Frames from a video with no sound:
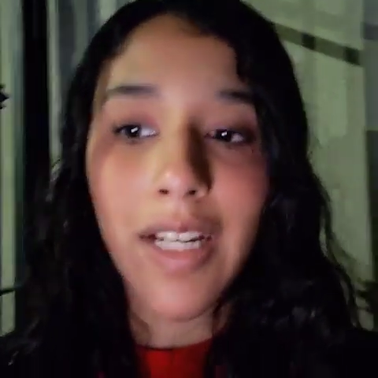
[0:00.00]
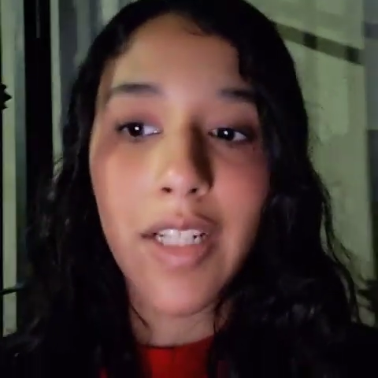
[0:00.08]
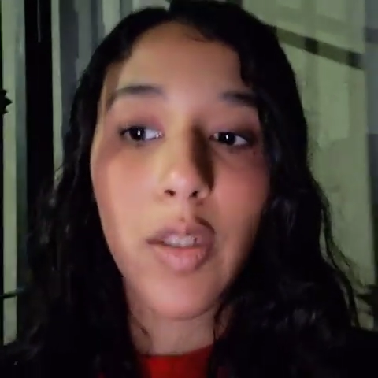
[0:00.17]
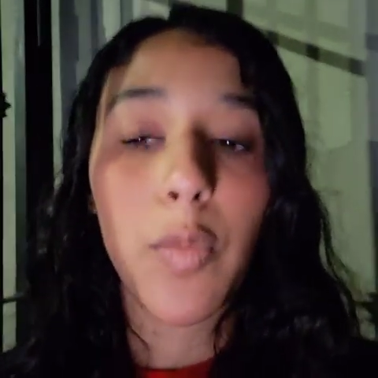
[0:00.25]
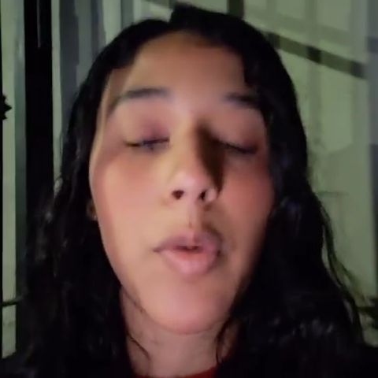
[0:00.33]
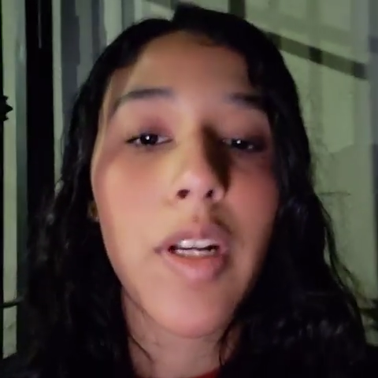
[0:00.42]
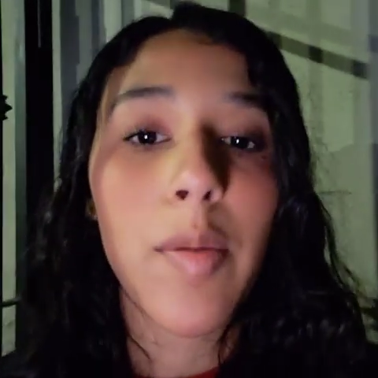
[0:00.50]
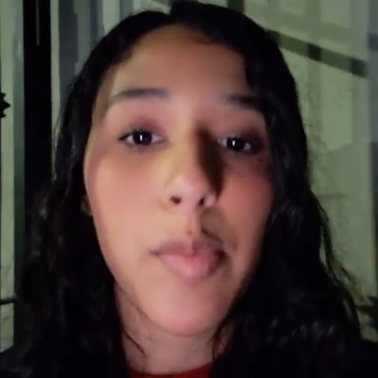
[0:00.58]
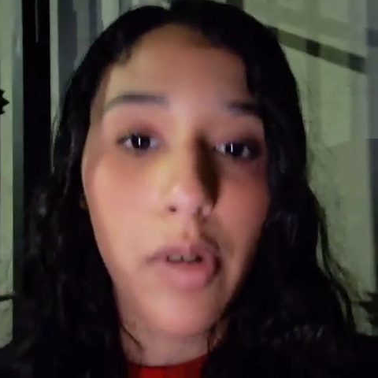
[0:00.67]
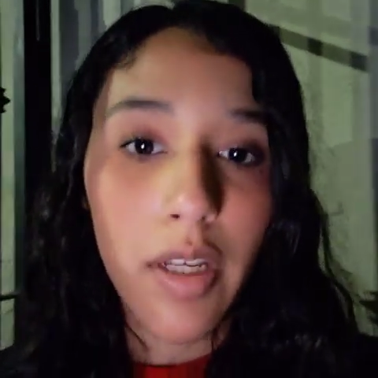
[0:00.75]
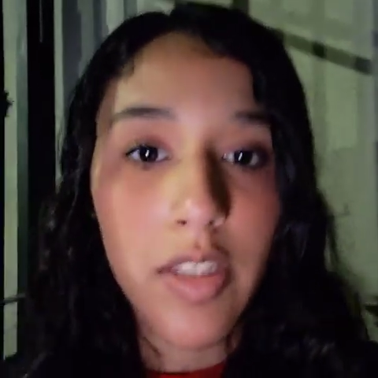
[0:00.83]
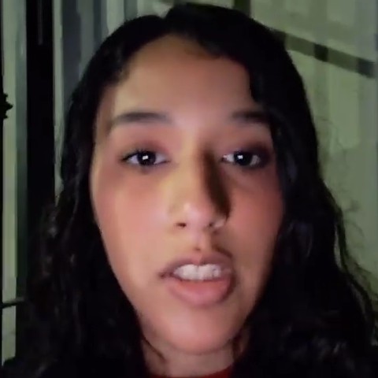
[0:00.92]
when a
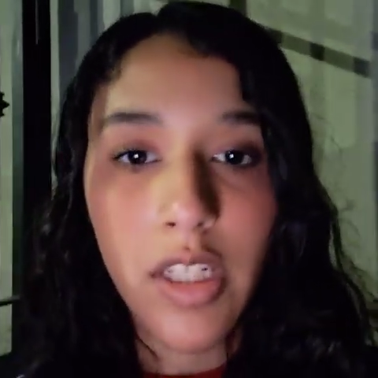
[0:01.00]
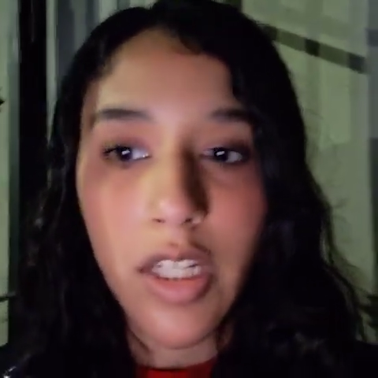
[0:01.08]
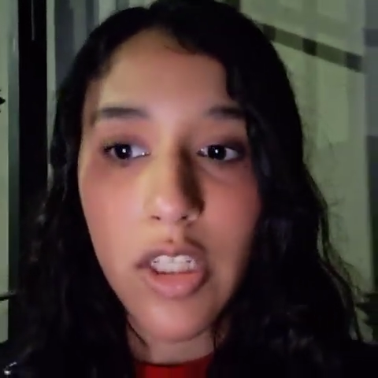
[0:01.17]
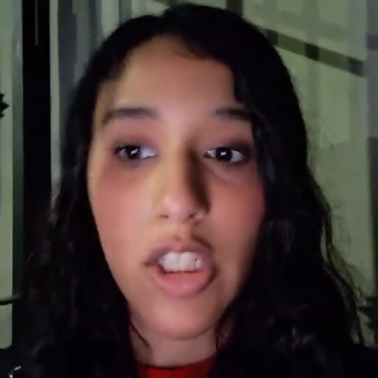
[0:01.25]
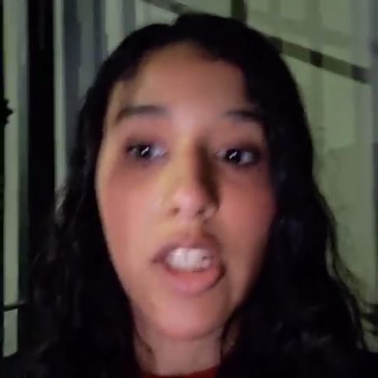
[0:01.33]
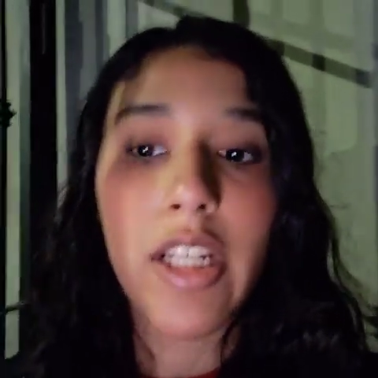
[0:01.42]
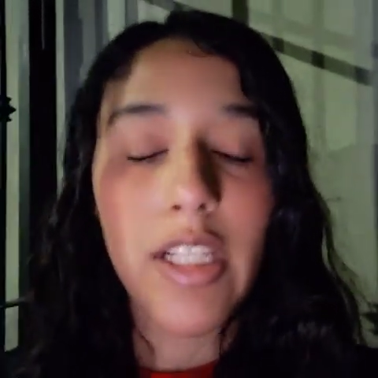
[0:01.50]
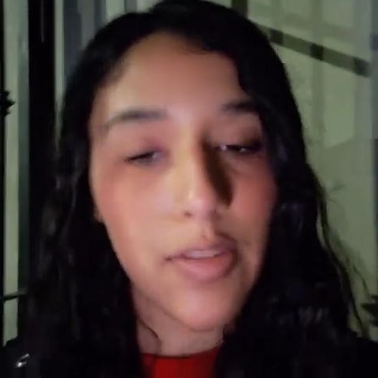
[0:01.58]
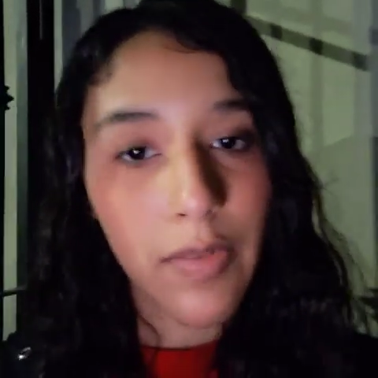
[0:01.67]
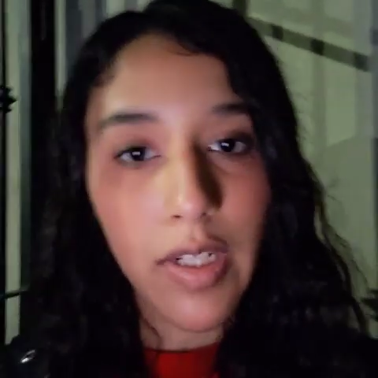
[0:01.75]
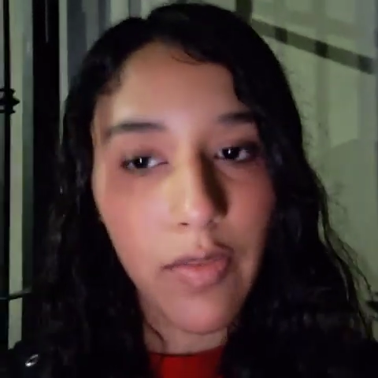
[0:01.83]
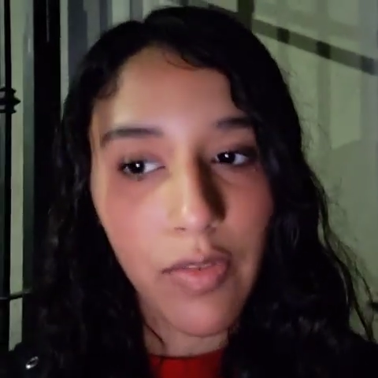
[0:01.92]
price change is
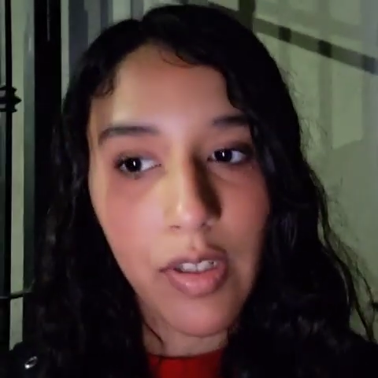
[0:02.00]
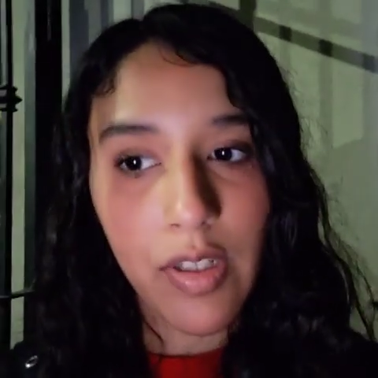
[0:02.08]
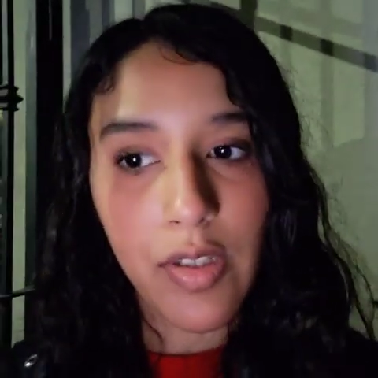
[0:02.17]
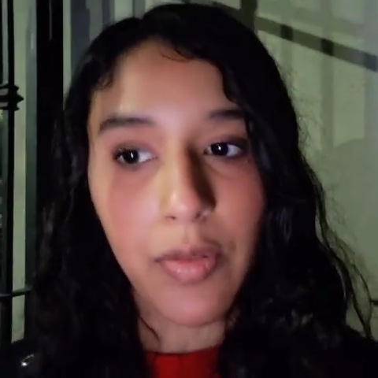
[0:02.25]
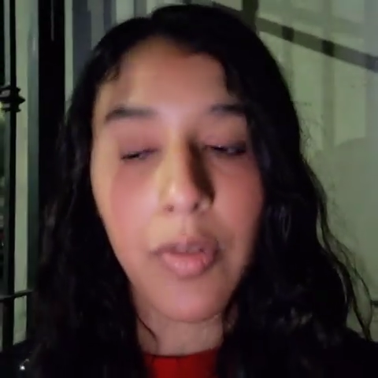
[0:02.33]
beneficial